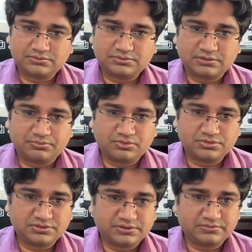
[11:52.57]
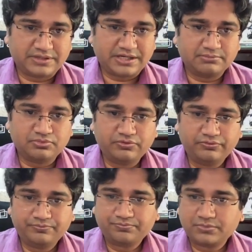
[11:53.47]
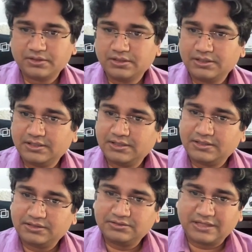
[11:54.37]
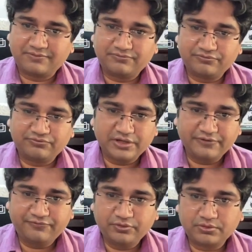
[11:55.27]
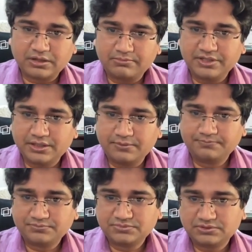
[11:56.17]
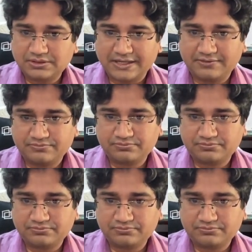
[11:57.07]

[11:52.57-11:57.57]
Suppose you random move, then if you come here like